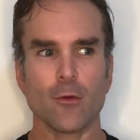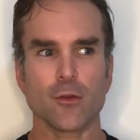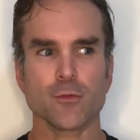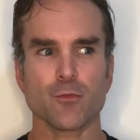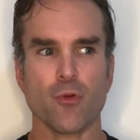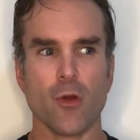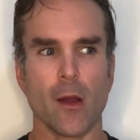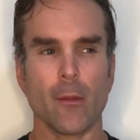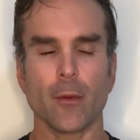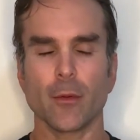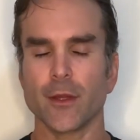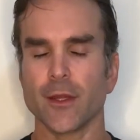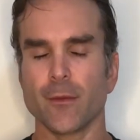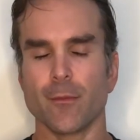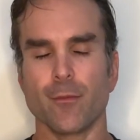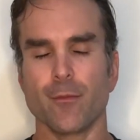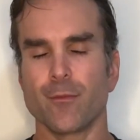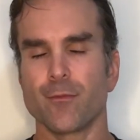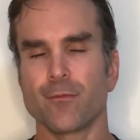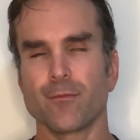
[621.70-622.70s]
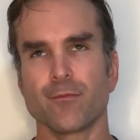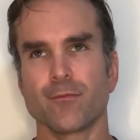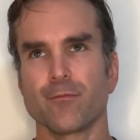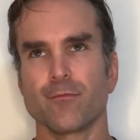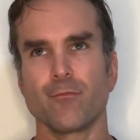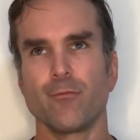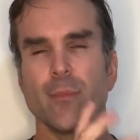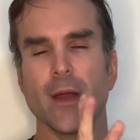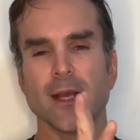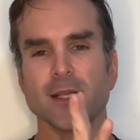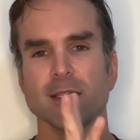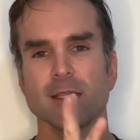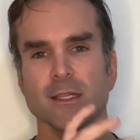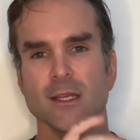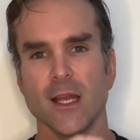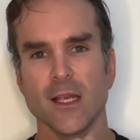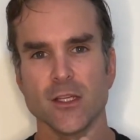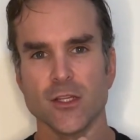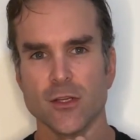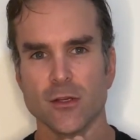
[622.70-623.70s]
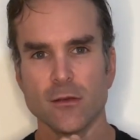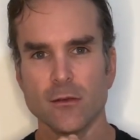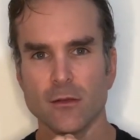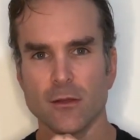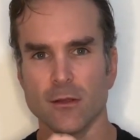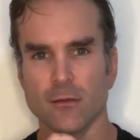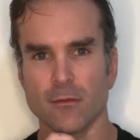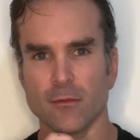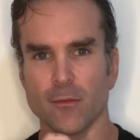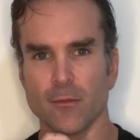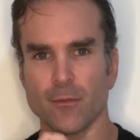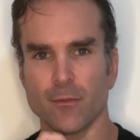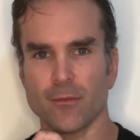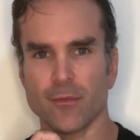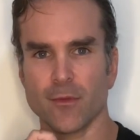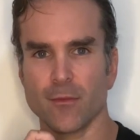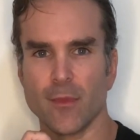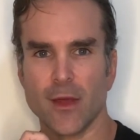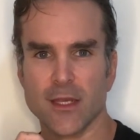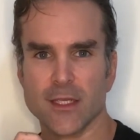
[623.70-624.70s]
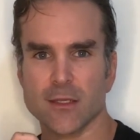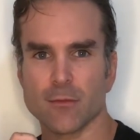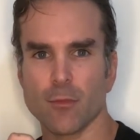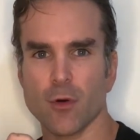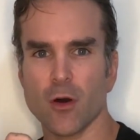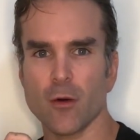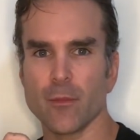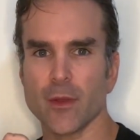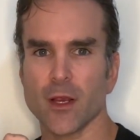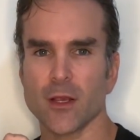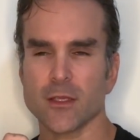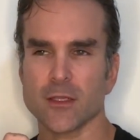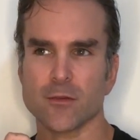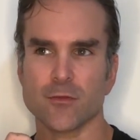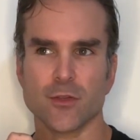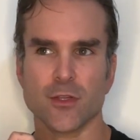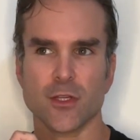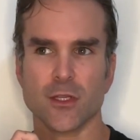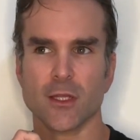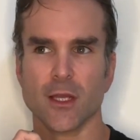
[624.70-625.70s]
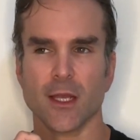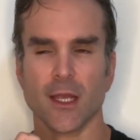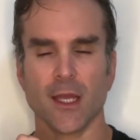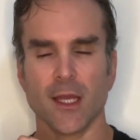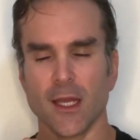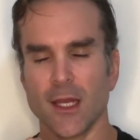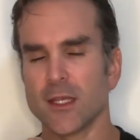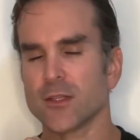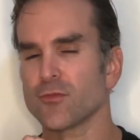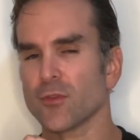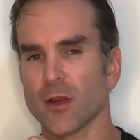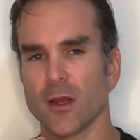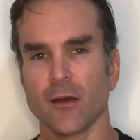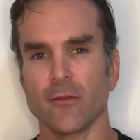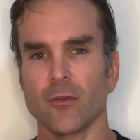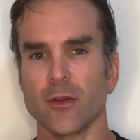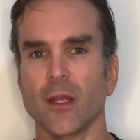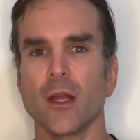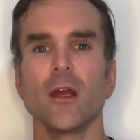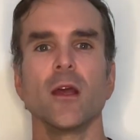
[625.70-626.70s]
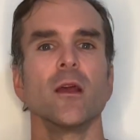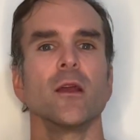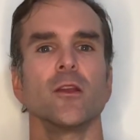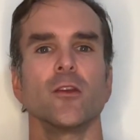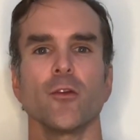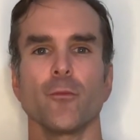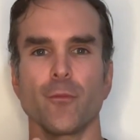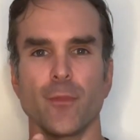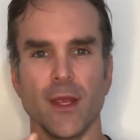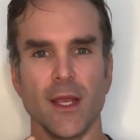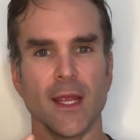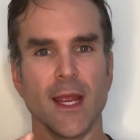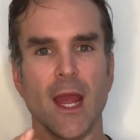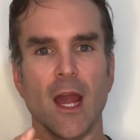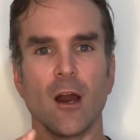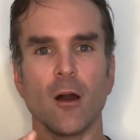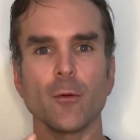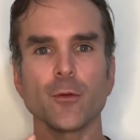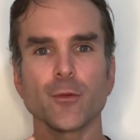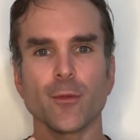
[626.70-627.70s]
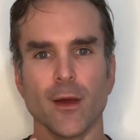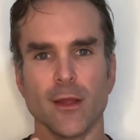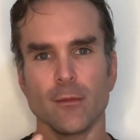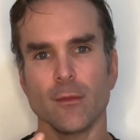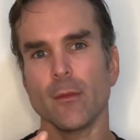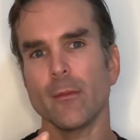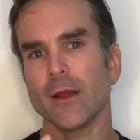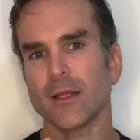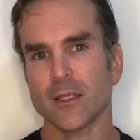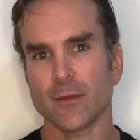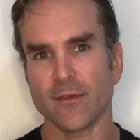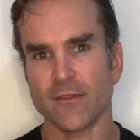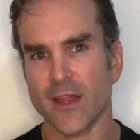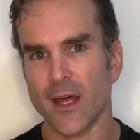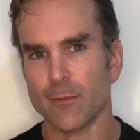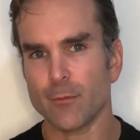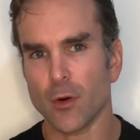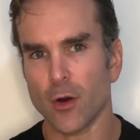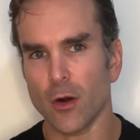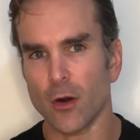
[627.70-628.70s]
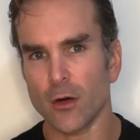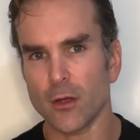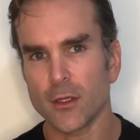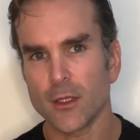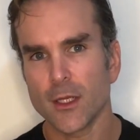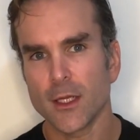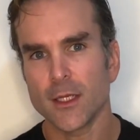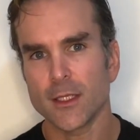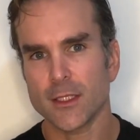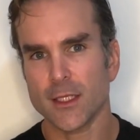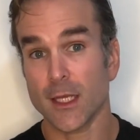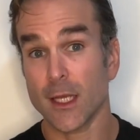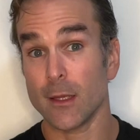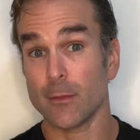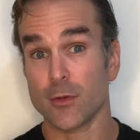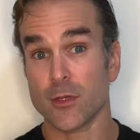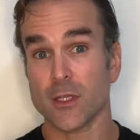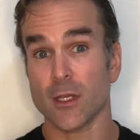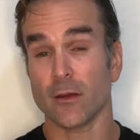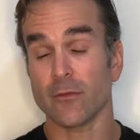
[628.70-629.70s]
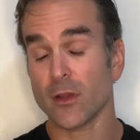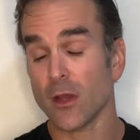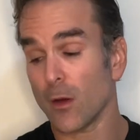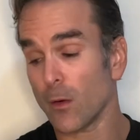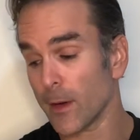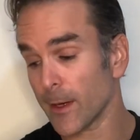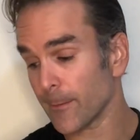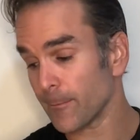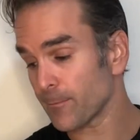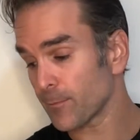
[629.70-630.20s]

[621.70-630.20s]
probably the best station, the medicine ball, because it was just like, it is recovery. You're being helped by the momentum of that ball to keep yourself going.